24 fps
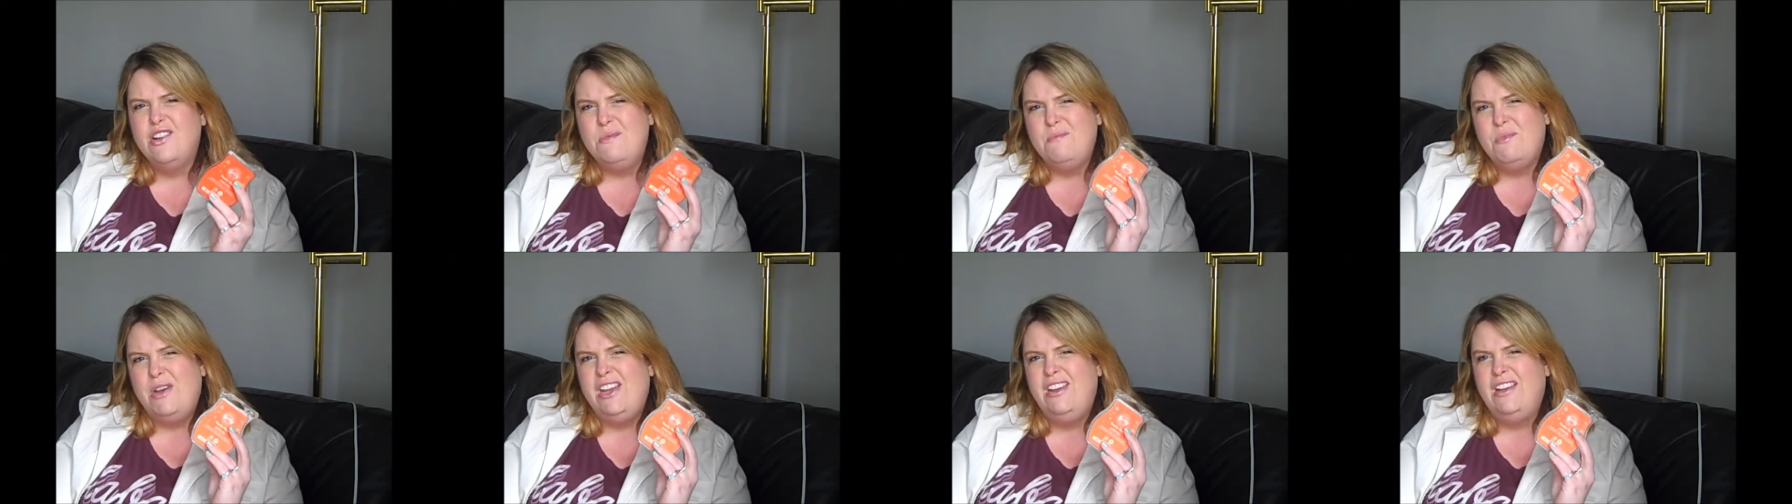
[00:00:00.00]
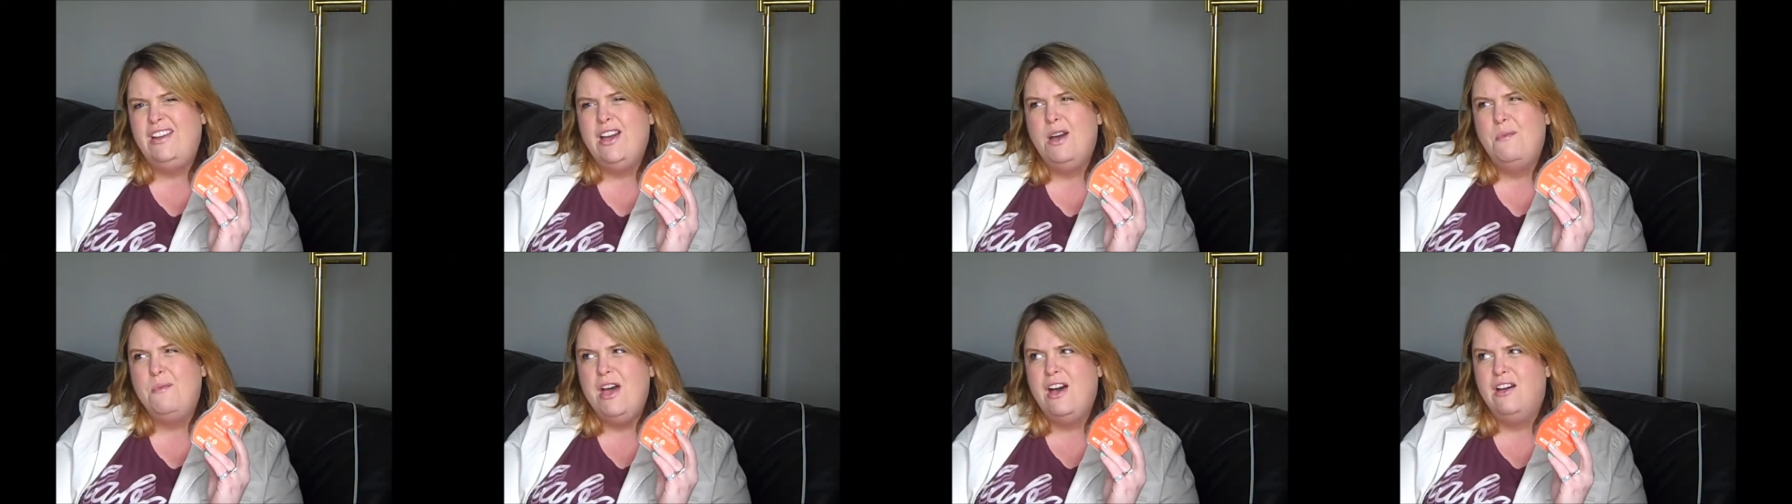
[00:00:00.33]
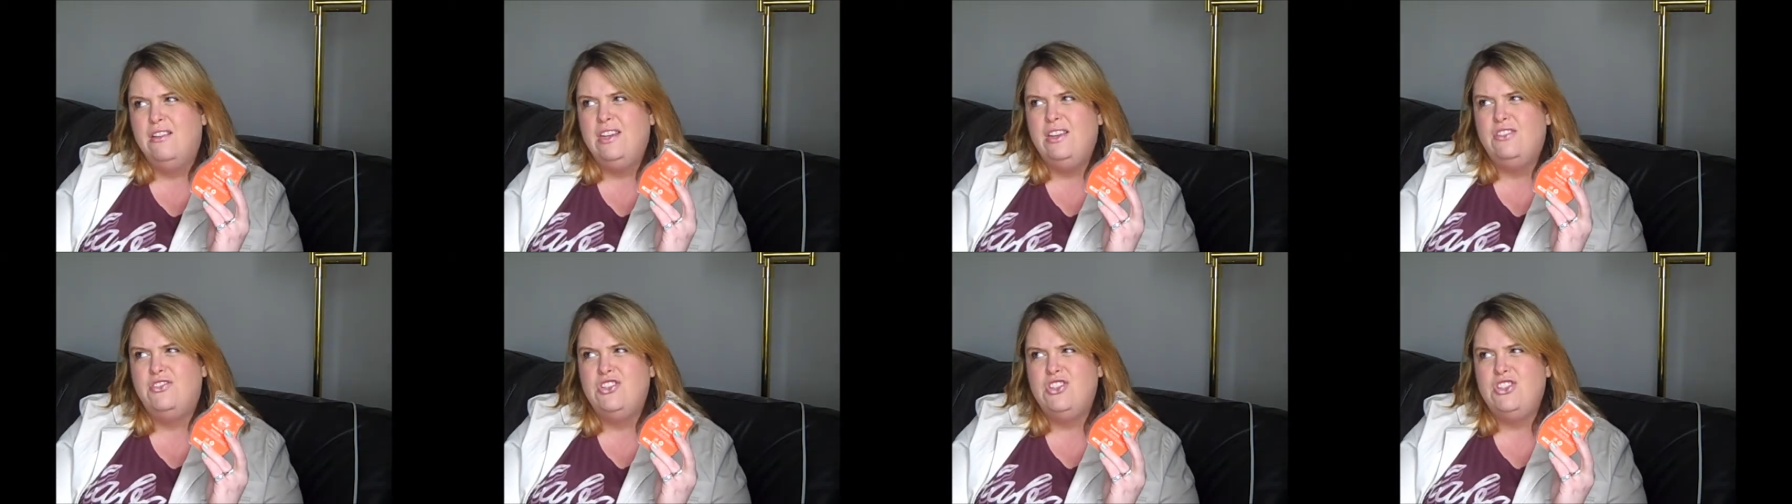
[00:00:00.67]
it might come
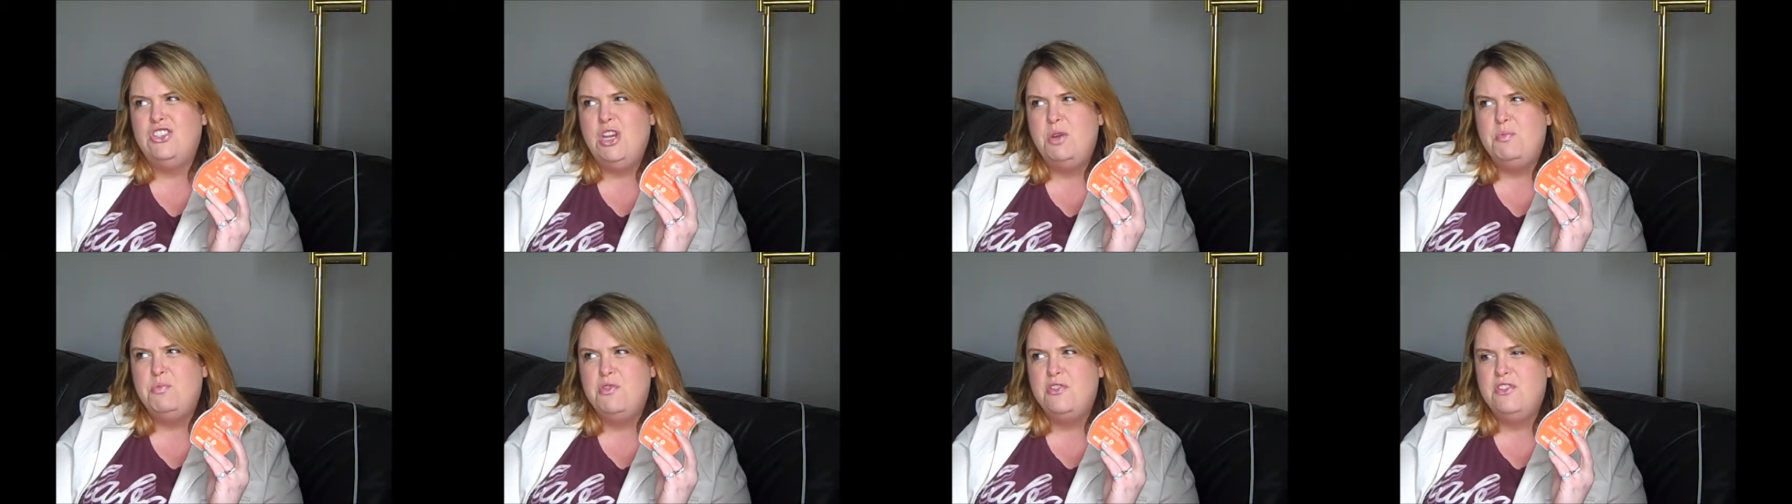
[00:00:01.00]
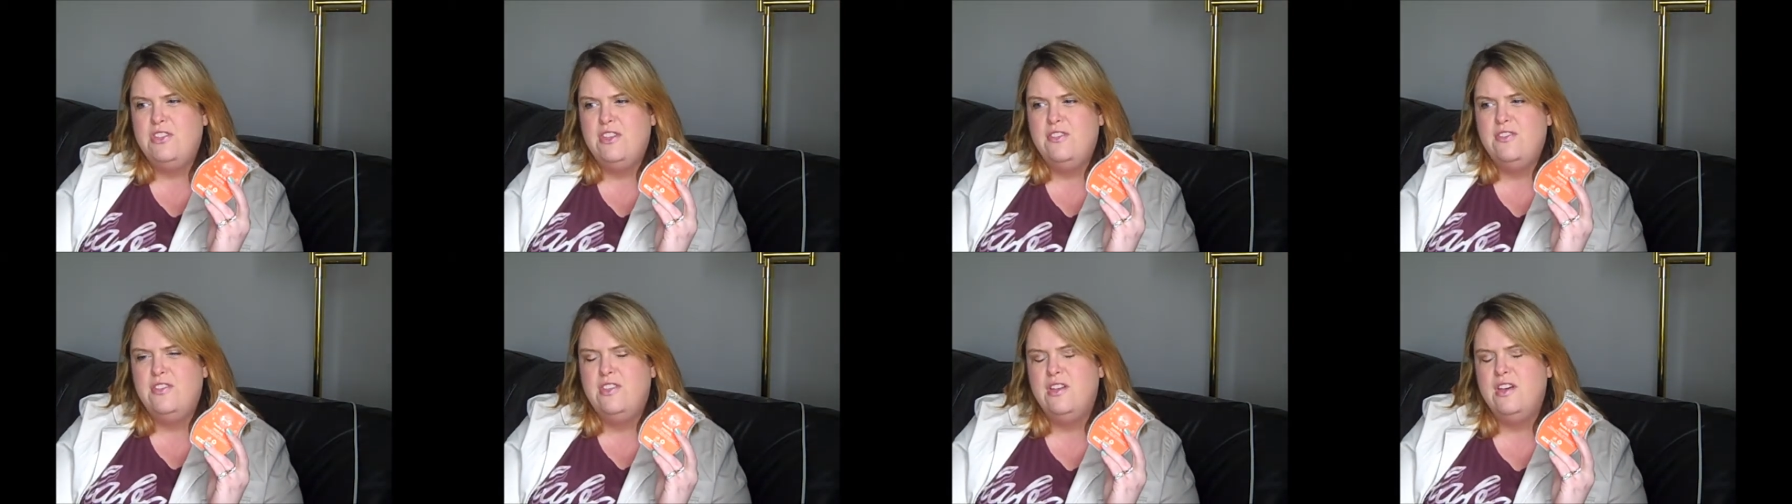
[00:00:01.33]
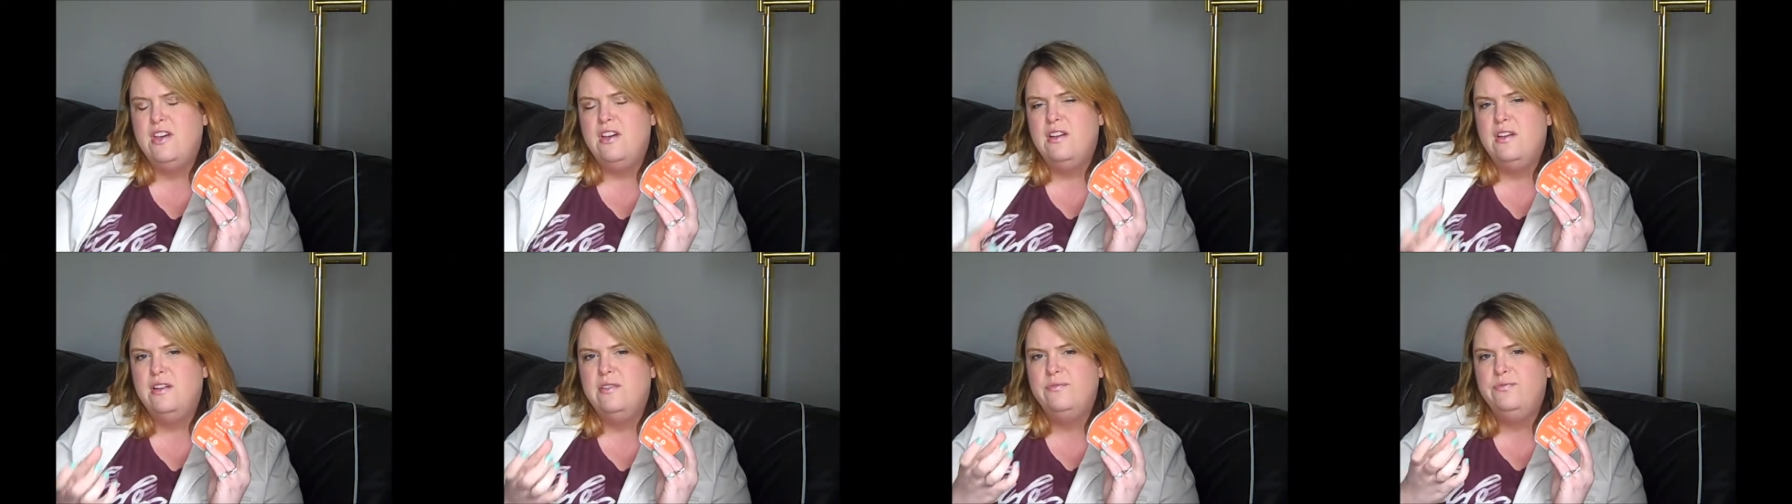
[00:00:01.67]
out even cheaper than
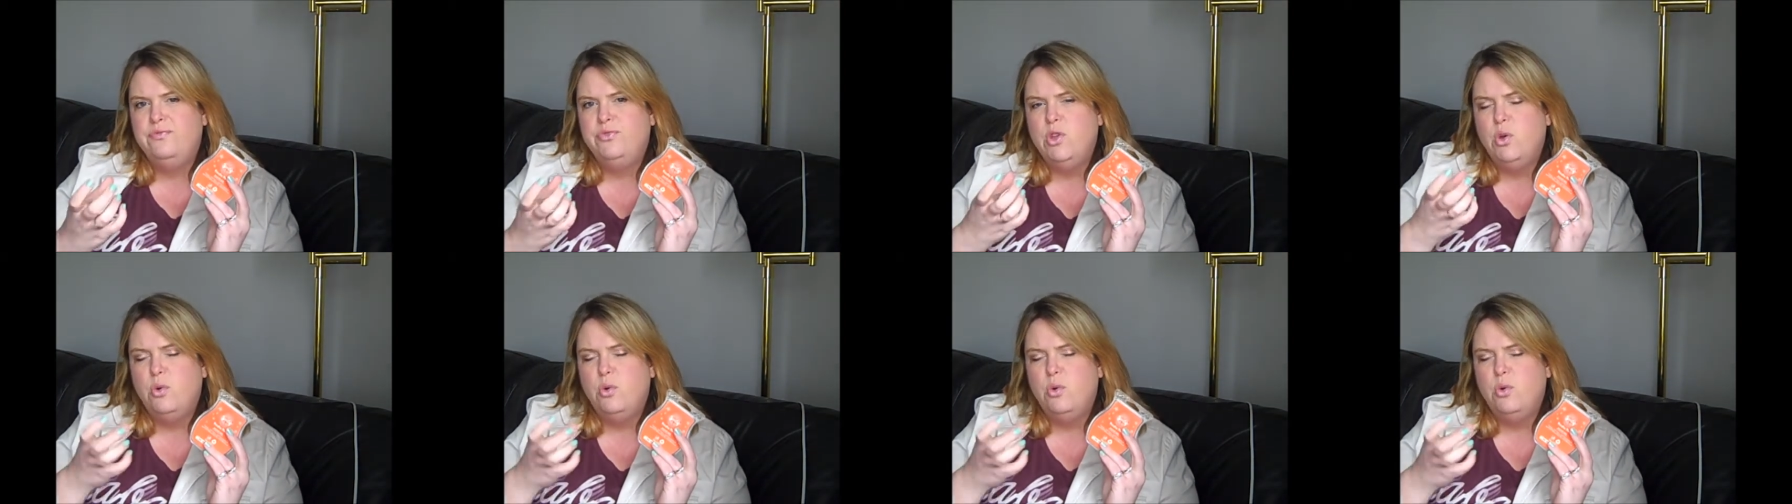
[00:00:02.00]
the